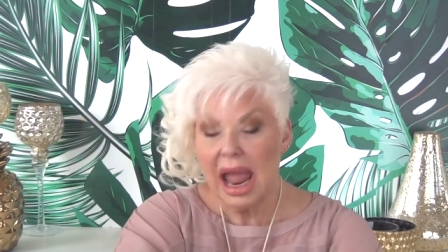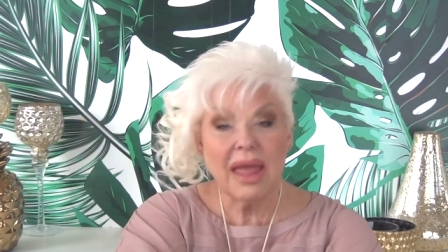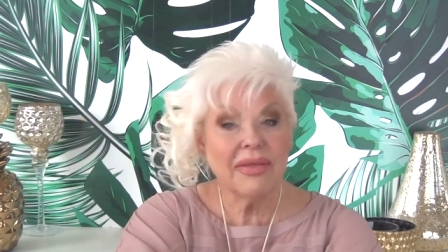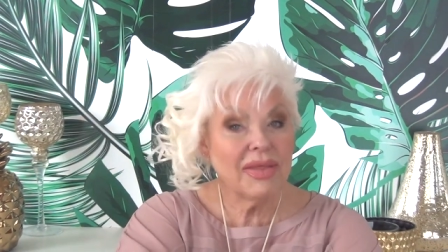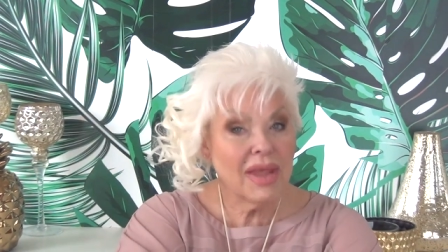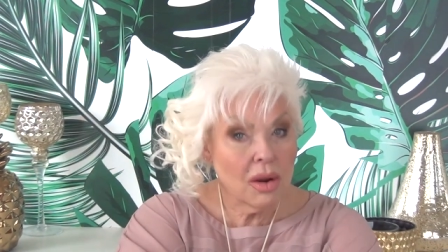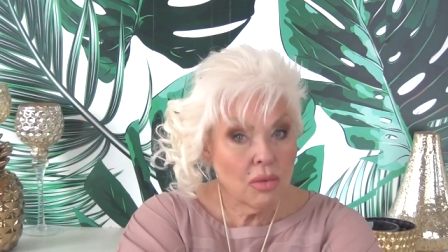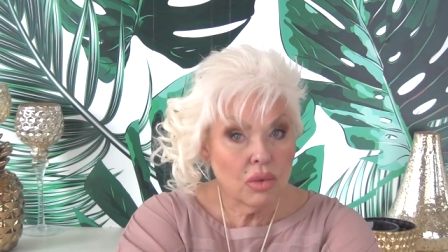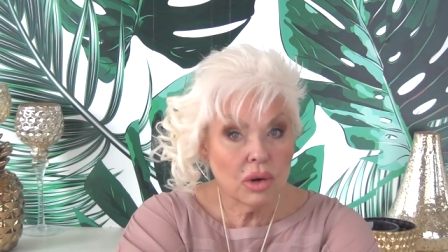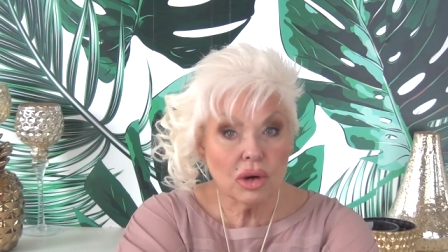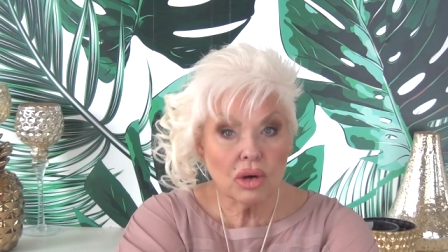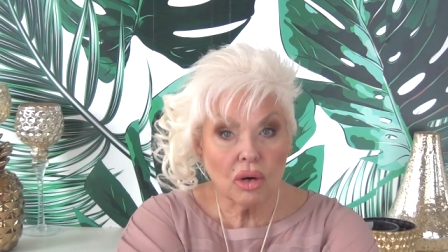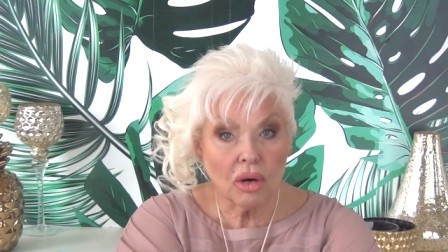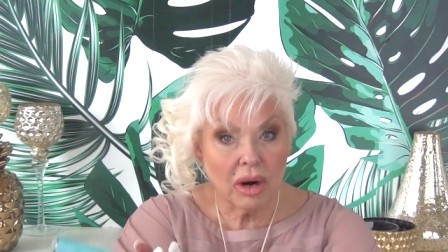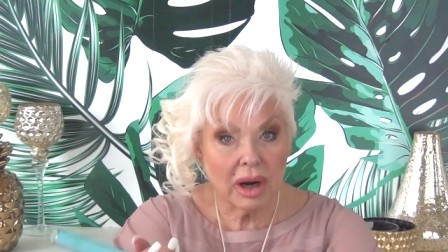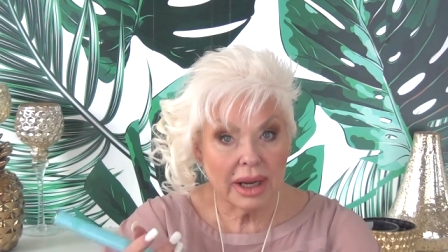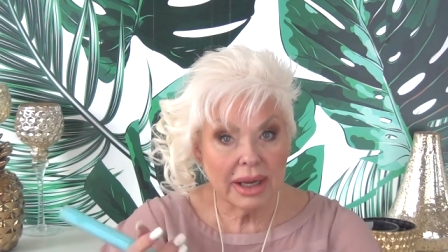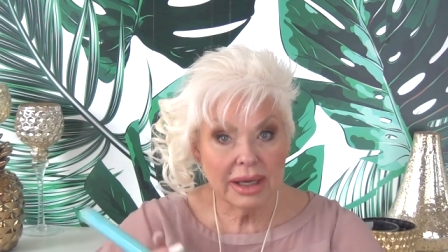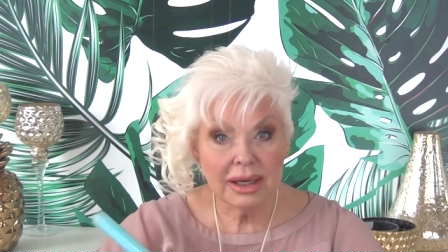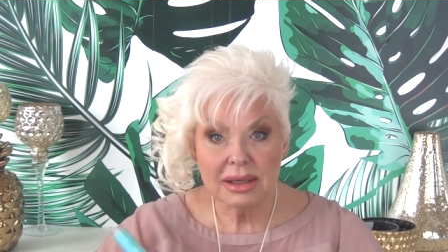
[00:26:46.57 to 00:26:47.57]
and they were
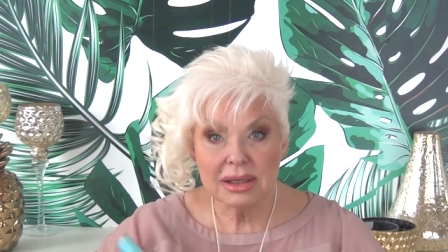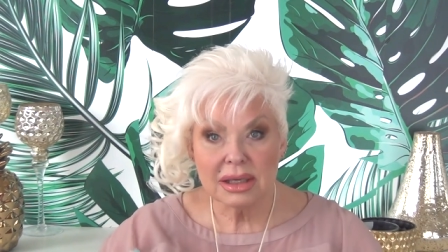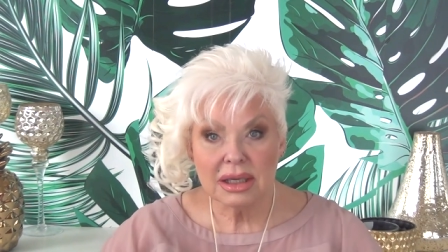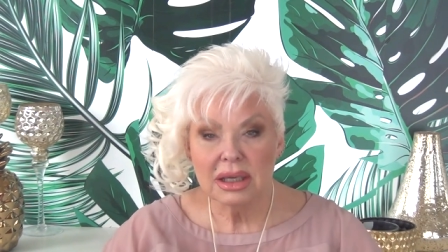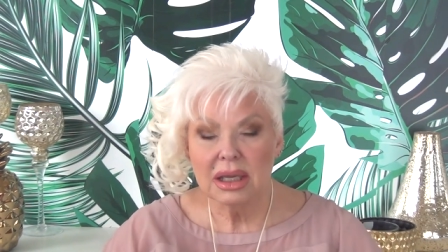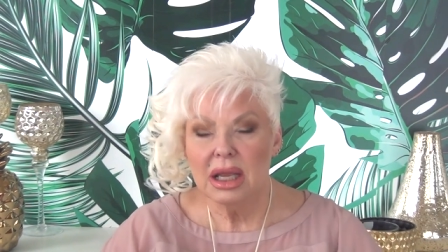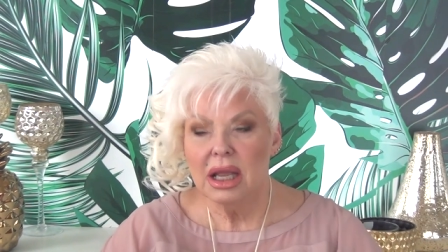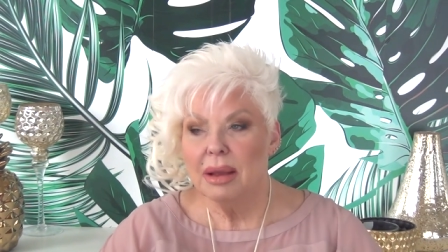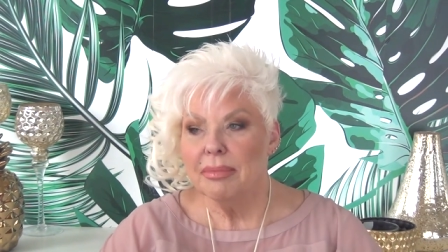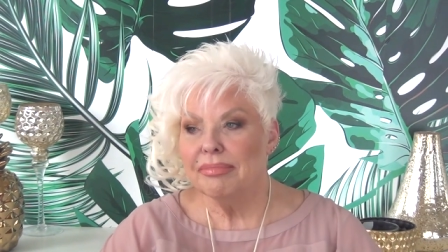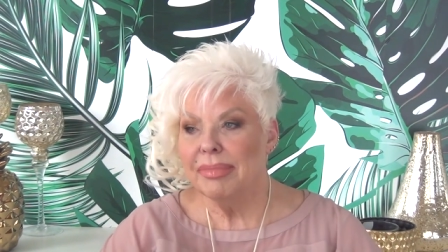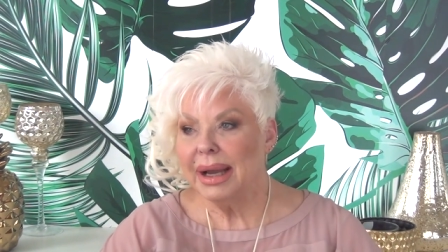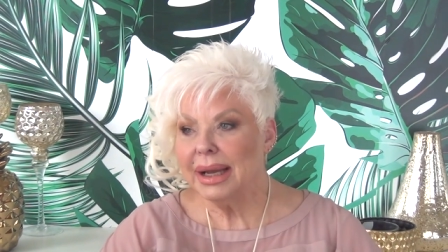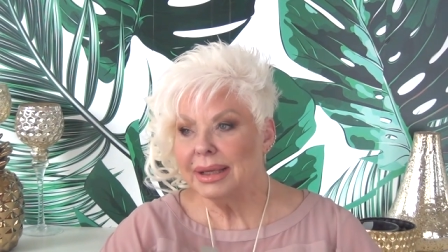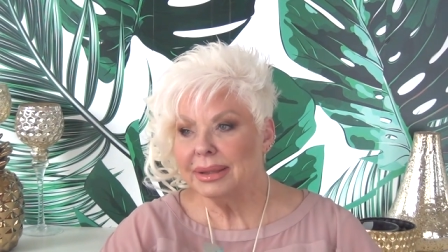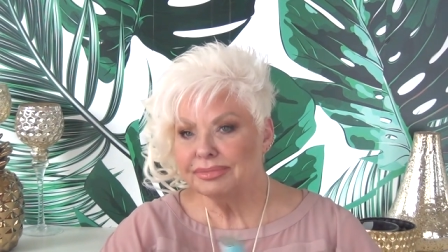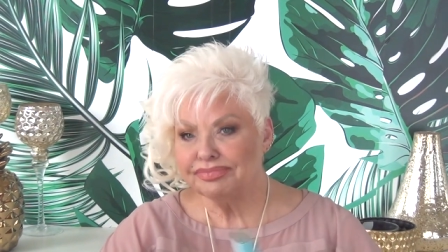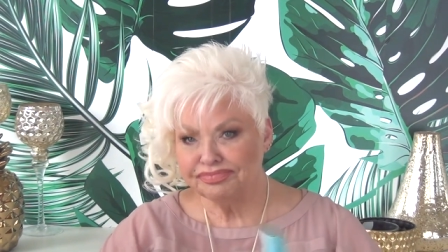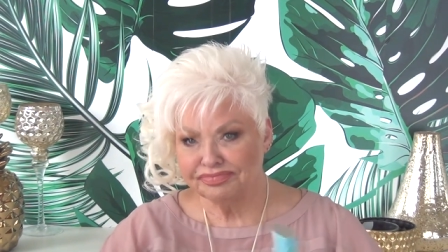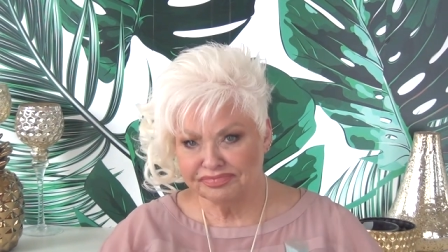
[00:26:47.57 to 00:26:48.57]
great,
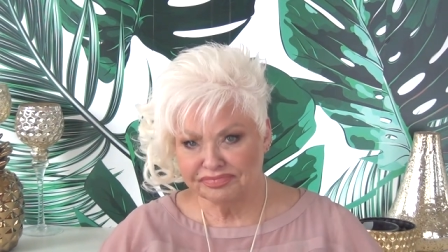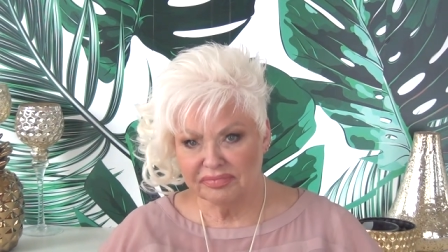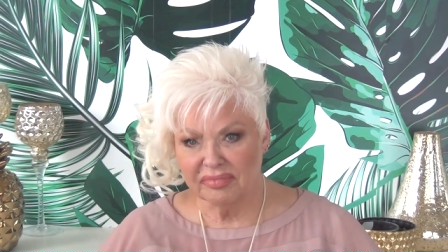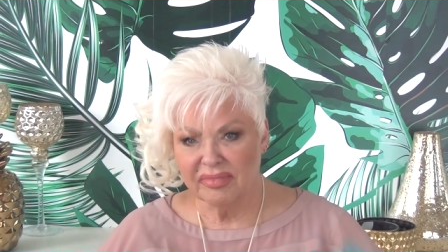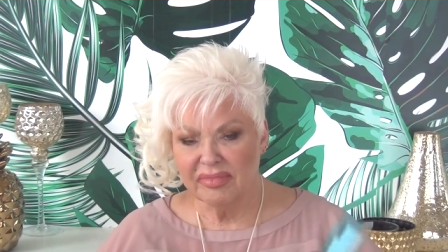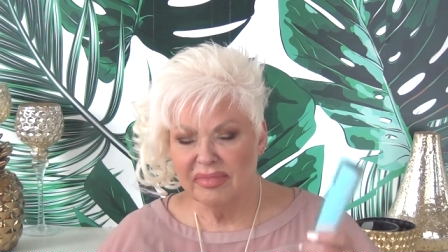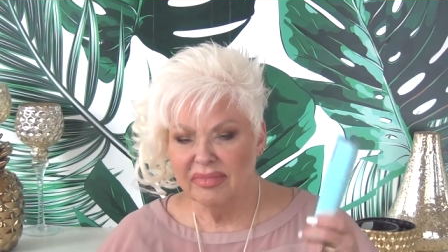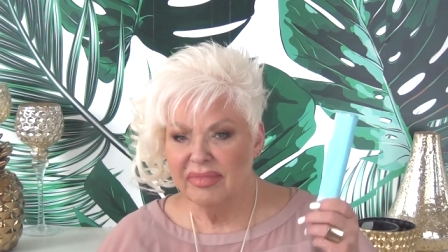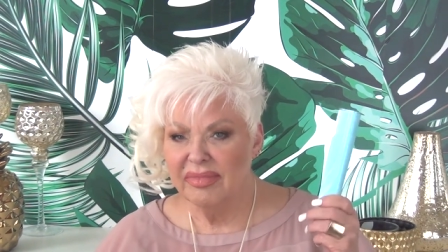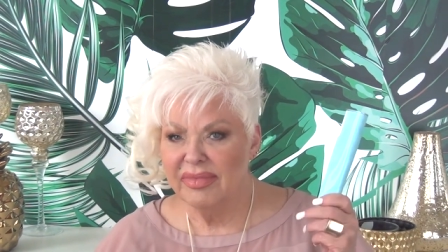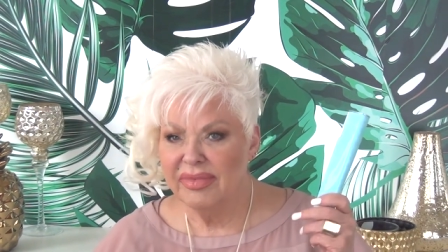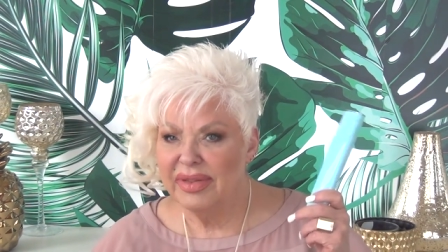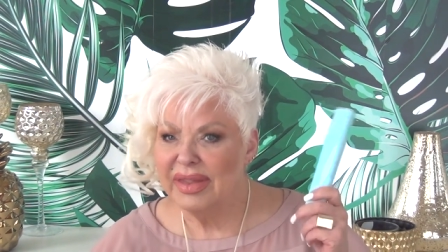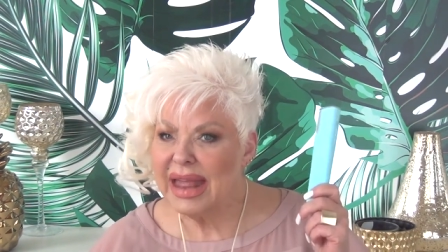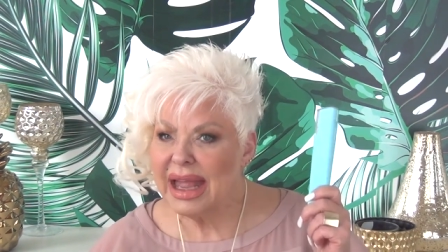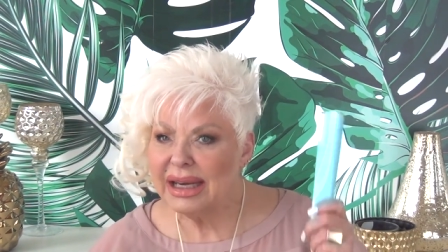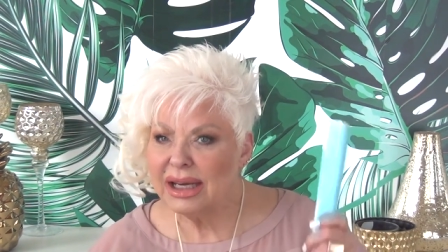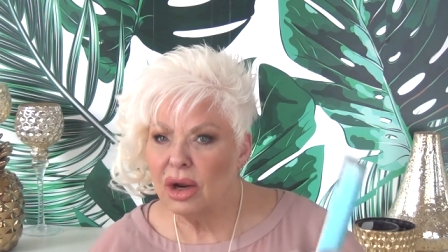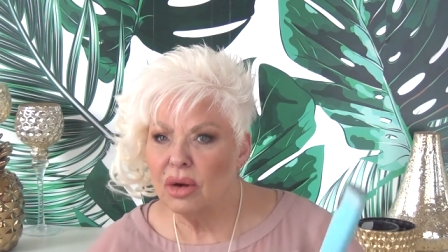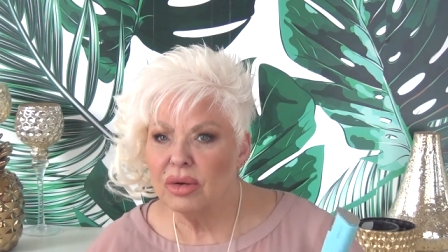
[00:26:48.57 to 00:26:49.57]
but
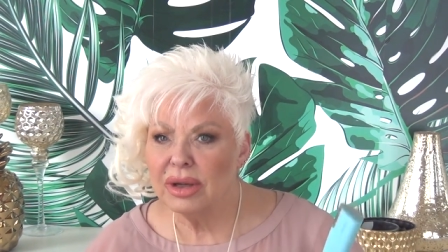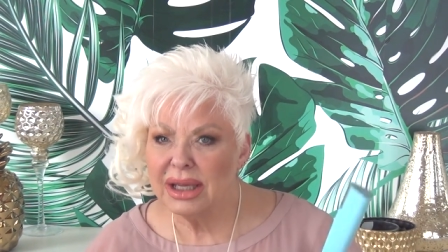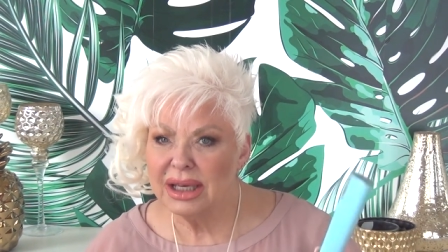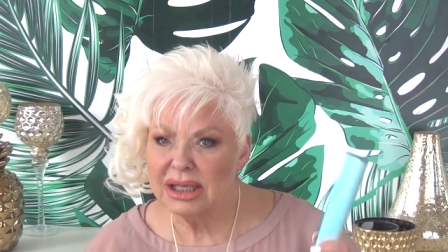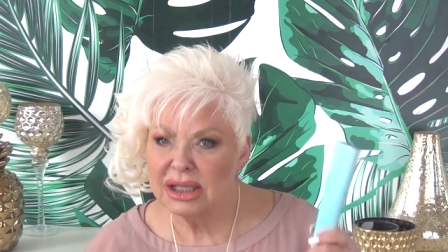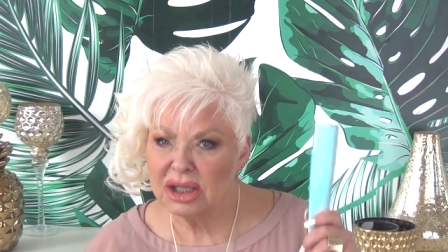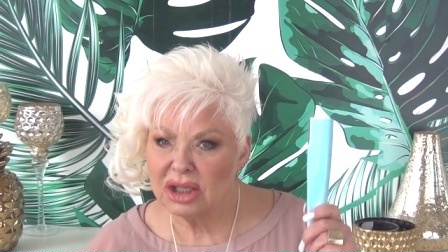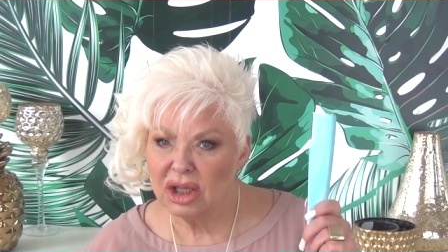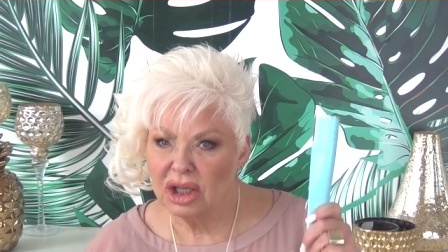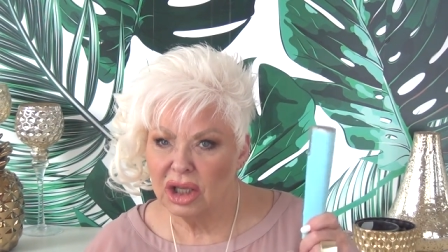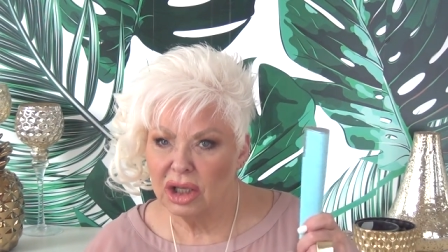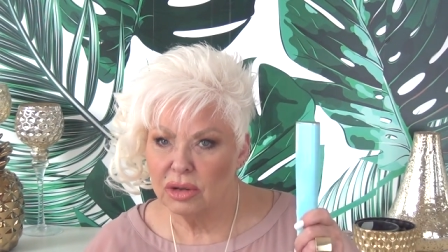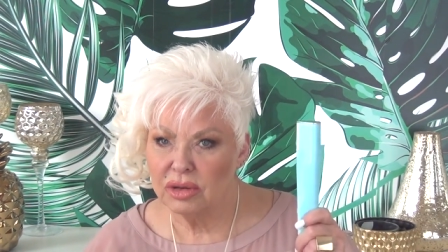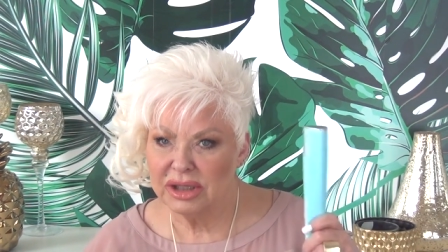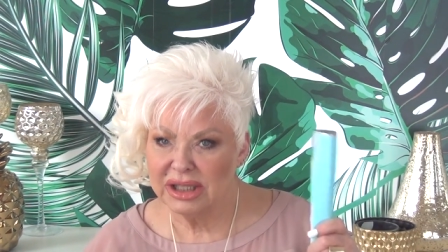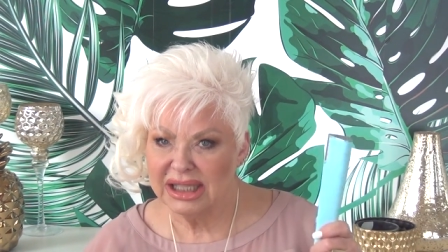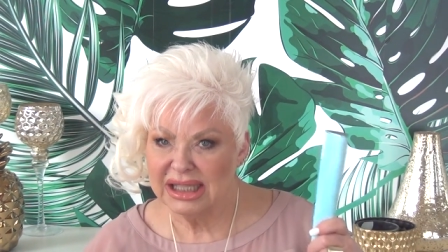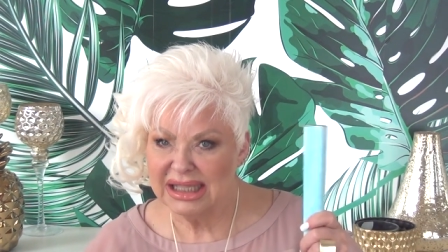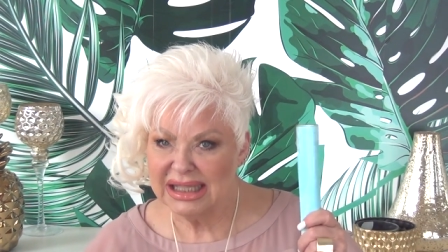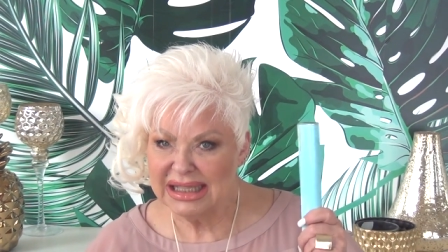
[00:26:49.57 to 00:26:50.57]
they don't get as
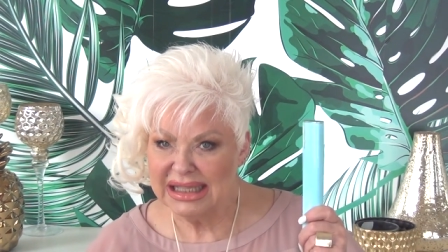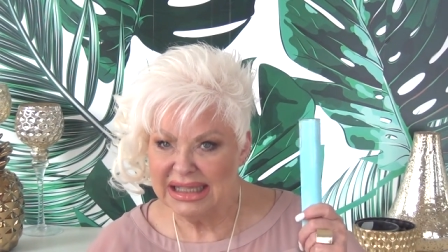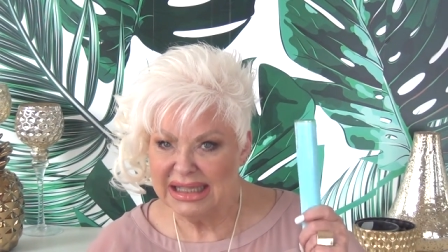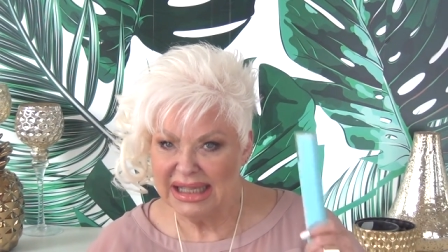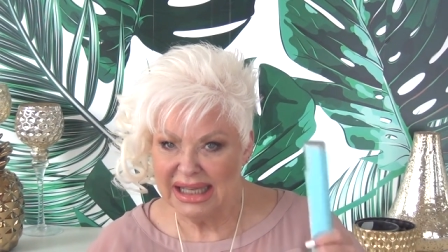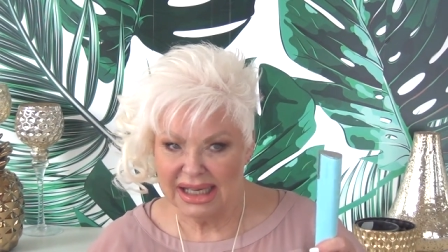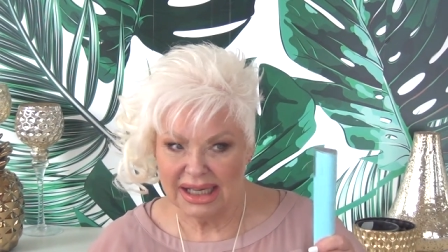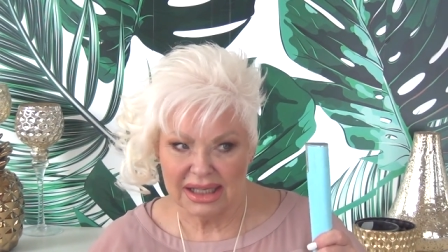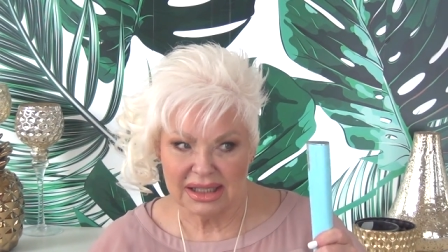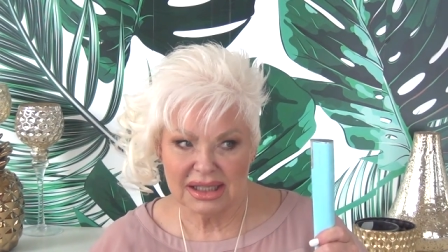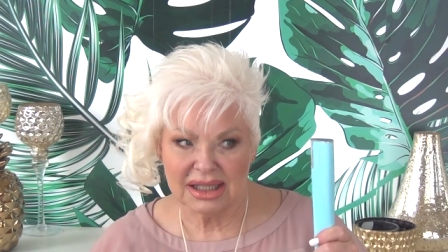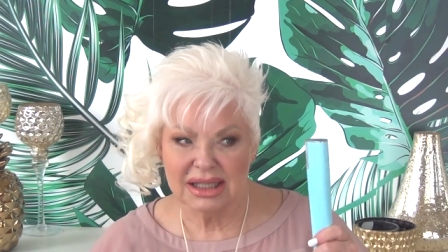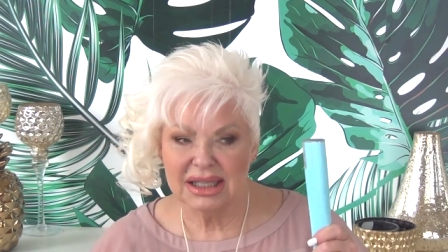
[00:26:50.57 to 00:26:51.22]
close as this.